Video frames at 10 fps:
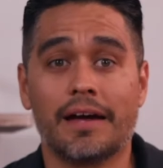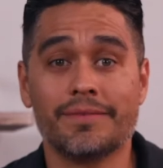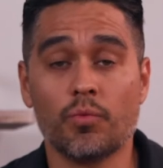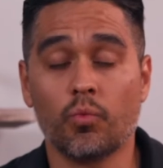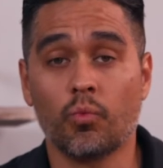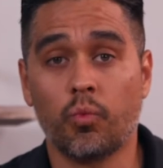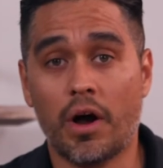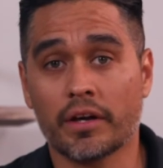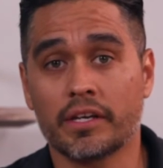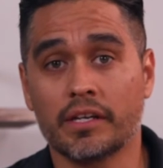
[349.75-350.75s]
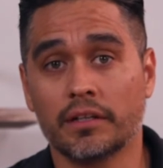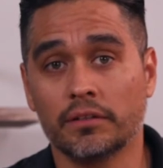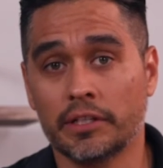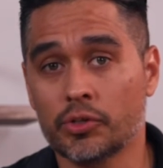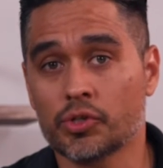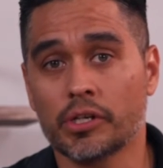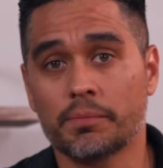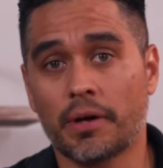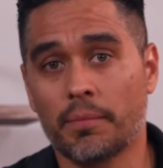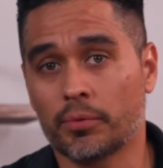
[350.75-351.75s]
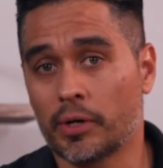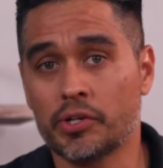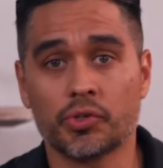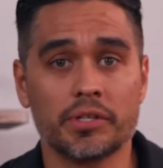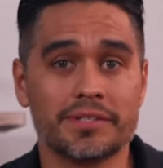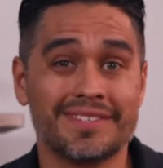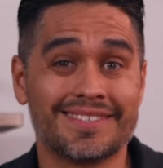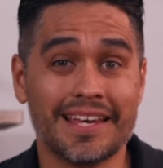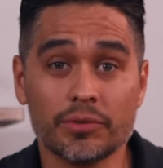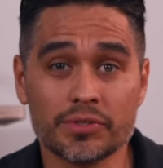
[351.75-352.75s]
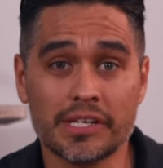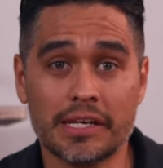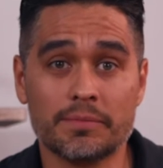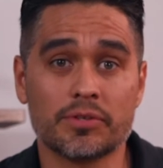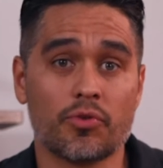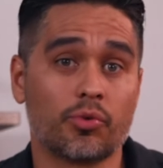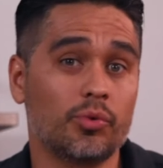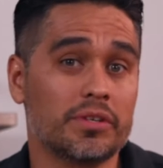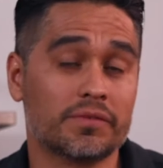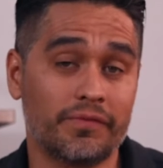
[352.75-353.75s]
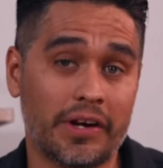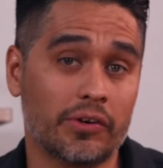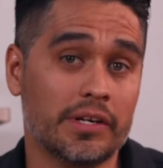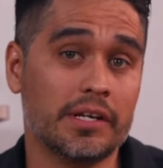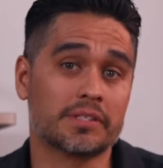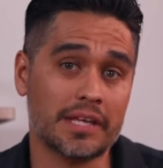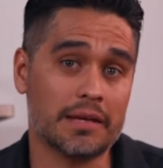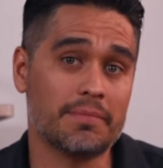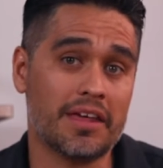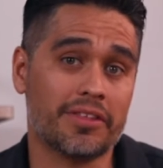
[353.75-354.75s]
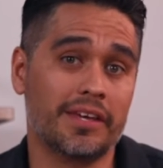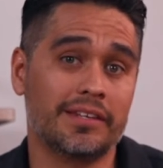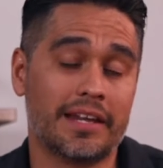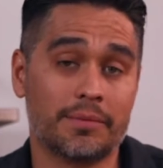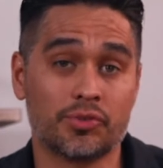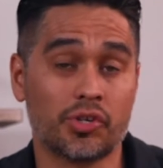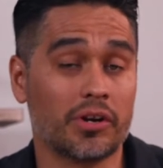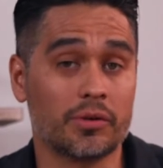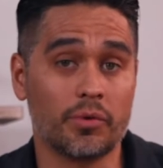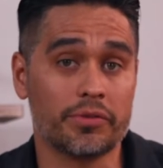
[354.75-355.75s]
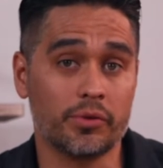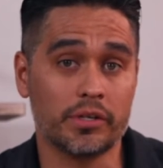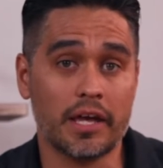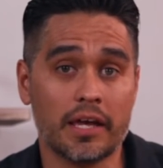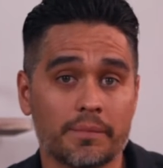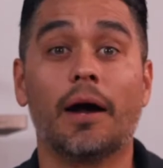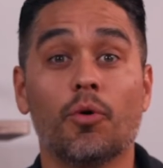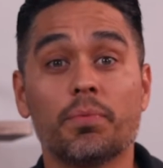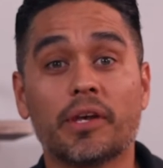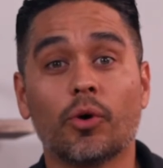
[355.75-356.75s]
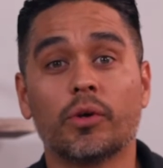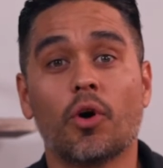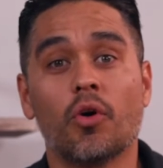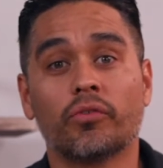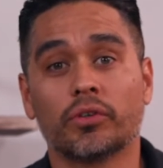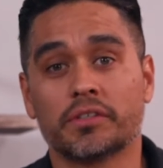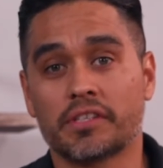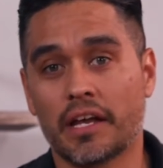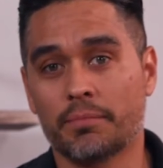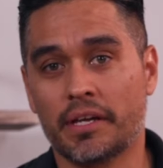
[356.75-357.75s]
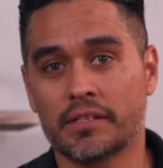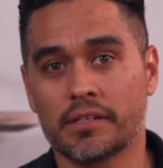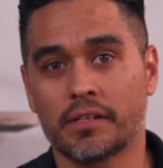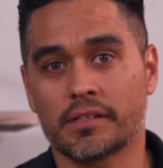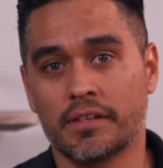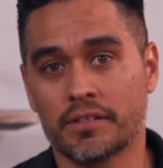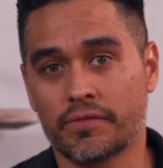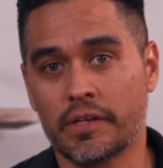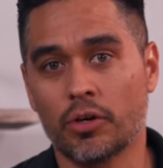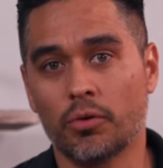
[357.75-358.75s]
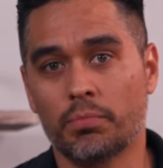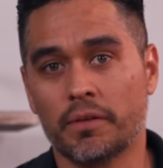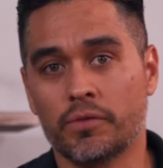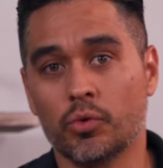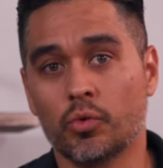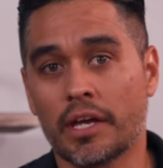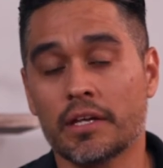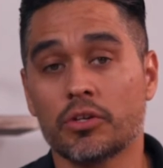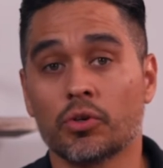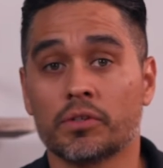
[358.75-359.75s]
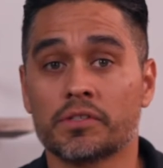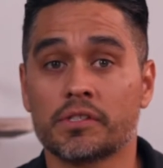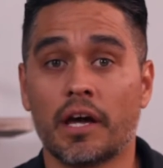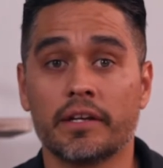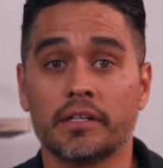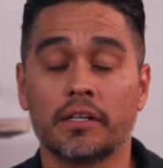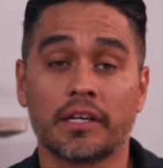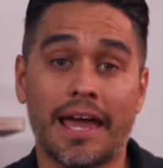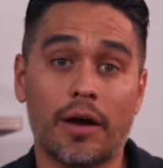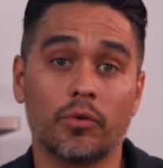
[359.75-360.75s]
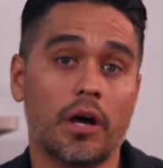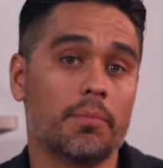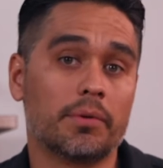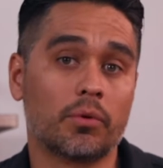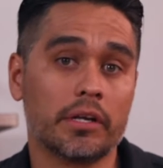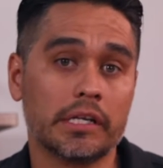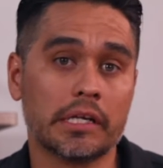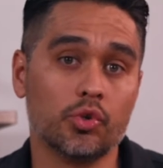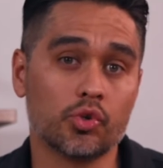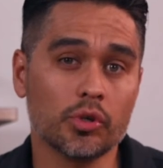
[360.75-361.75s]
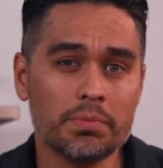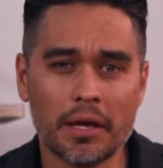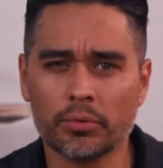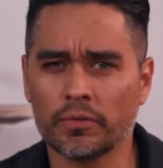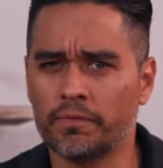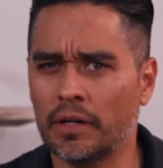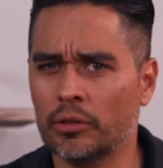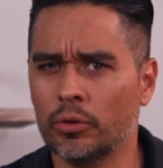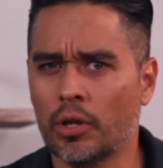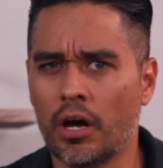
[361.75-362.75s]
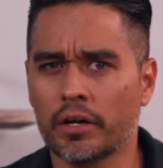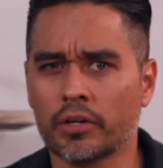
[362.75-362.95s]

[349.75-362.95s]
I've been walking leadership, operations, and sales teams through this very same method that I'm sharing with you today. I won't be going over Asana basics in this video, but if you get your Asana account up and running, you should be able to follow along